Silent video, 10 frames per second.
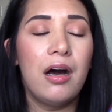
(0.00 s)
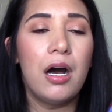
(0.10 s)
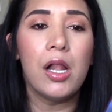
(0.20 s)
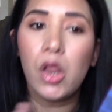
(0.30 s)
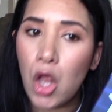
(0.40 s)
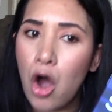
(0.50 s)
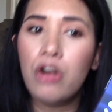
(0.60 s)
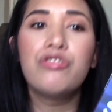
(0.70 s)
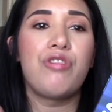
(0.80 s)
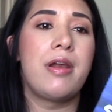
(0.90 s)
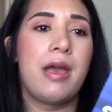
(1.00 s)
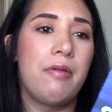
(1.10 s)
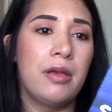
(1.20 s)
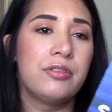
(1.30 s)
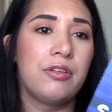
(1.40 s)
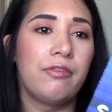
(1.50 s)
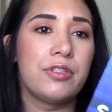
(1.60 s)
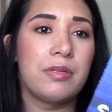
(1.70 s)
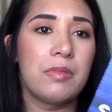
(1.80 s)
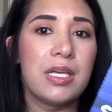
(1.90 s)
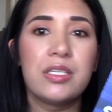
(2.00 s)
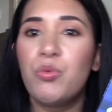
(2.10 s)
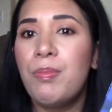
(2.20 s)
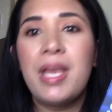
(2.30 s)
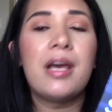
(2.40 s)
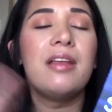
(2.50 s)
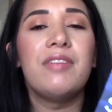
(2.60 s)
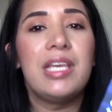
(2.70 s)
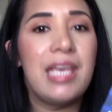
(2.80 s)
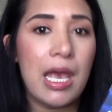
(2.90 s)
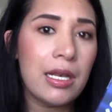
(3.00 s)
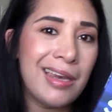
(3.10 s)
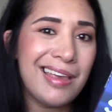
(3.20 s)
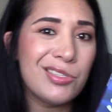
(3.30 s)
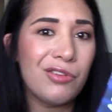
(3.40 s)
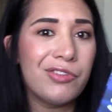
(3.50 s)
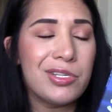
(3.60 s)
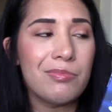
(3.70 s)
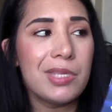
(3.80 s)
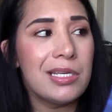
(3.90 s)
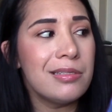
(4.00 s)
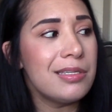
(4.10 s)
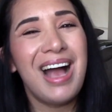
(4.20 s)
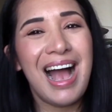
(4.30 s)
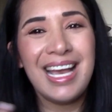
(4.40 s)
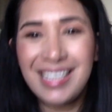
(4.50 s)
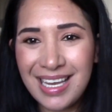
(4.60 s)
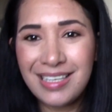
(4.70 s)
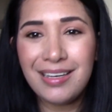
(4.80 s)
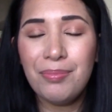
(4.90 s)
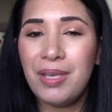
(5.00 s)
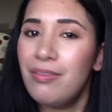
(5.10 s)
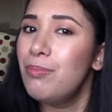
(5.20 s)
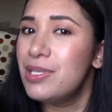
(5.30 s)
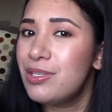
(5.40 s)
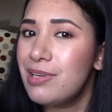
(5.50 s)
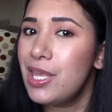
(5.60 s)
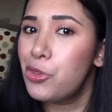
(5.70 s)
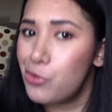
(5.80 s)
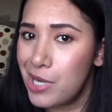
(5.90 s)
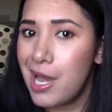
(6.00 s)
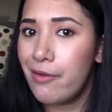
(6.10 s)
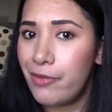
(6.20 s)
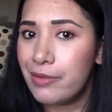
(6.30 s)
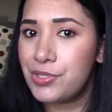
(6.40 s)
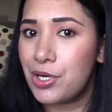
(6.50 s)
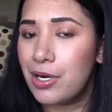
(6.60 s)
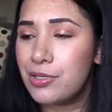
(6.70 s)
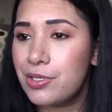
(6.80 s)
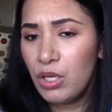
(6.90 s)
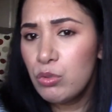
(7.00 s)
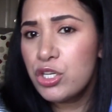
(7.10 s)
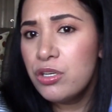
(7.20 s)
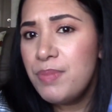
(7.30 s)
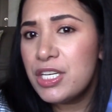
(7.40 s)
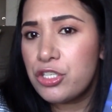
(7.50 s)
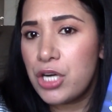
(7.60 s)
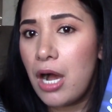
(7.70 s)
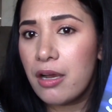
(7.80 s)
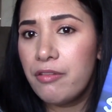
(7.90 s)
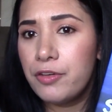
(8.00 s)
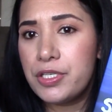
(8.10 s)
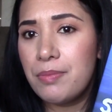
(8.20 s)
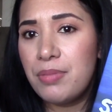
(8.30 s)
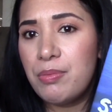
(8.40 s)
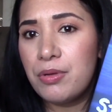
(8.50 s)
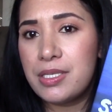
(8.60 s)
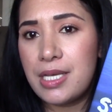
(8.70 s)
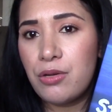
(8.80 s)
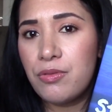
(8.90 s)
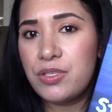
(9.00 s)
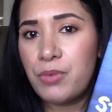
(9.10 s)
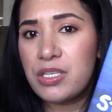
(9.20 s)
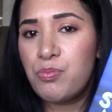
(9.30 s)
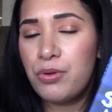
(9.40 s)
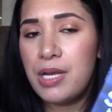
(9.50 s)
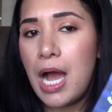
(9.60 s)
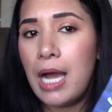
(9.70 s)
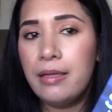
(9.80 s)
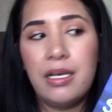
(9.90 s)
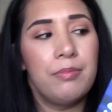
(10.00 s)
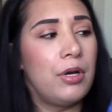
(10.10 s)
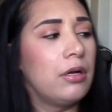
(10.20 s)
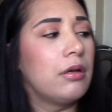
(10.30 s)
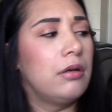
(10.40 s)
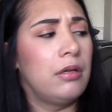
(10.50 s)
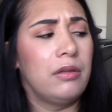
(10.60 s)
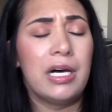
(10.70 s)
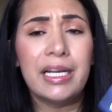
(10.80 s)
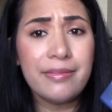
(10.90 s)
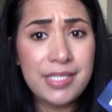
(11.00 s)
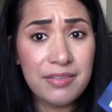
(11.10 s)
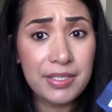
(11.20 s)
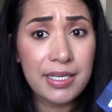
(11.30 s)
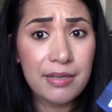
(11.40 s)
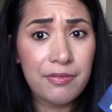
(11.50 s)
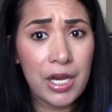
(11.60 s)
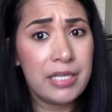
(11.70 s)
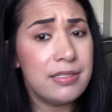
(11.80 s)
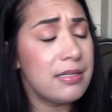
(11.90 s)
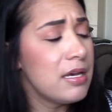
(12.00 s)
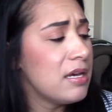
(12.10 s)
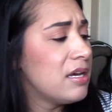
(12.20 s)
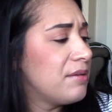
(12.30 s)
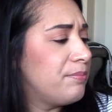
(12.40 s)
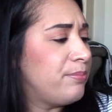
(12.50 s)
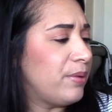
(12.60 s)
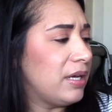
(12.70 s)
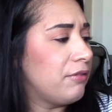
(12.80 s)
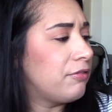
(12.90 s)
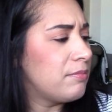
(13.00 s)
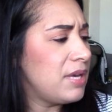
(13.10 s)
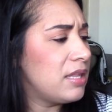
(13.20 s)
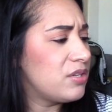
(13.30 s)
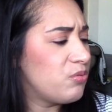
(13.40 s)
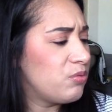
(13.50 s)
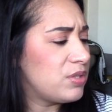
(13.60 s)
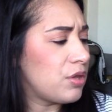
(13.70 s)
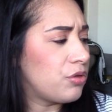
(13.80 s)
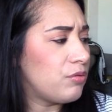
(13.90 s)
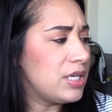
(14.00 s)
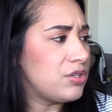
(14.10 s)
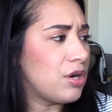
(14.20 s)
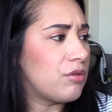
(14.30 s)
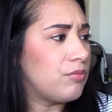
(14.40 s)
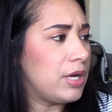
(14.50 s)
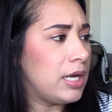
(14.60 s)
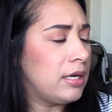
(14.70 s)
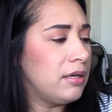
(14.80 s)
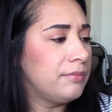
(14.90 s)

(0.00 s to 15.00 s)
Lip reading: a long drawn out answer for some things. We may not even get an answer for some things. I ended up getting Misery 3 out of 5 stars, which could be a shock for some people because I know this ranks pretty highly among a lot of Stephen King fans. But for me, this one was a 3-star read.